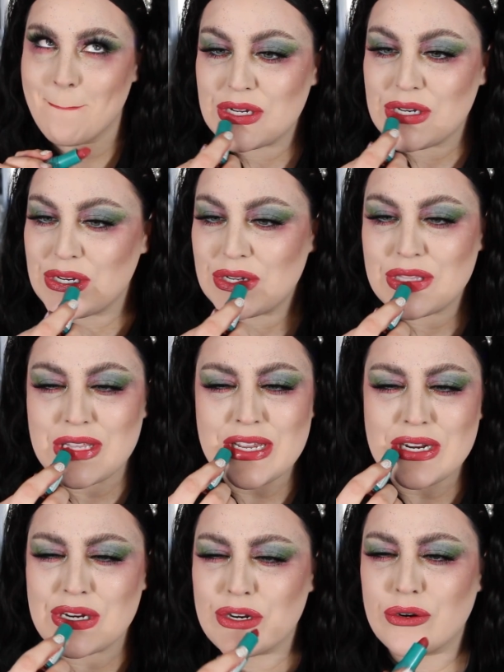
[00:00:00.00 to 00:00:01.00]
Ooh, they
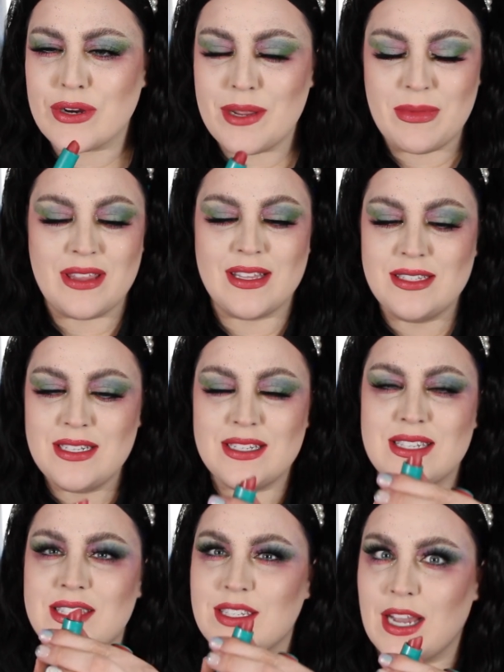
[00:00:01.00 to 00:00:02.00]
are creamy. This is
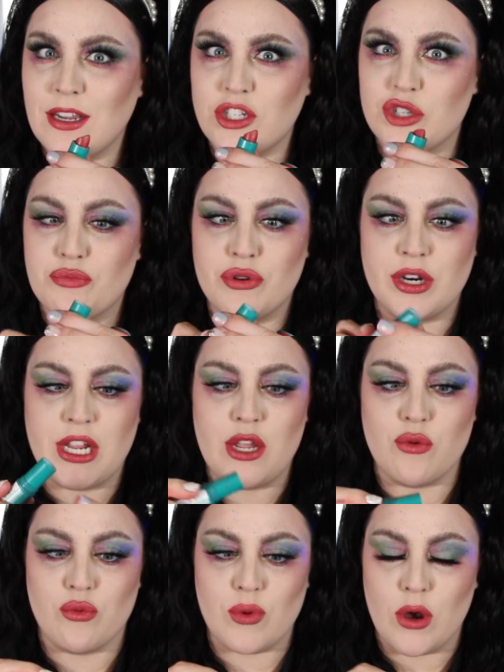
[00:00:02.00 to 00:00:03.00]
such a pretty
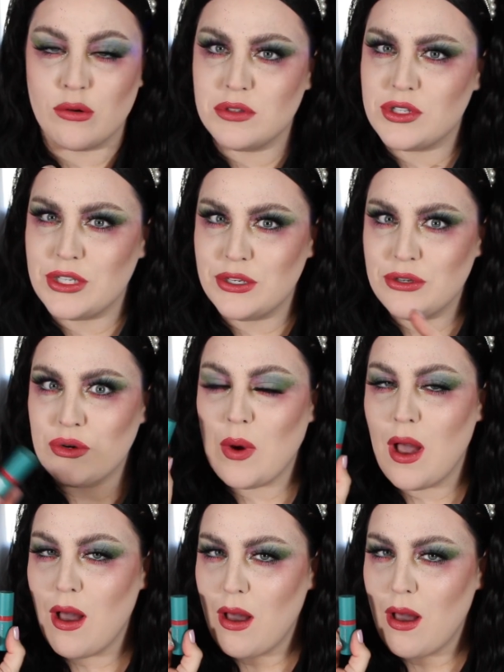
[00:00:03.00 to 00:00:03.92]
rose hue.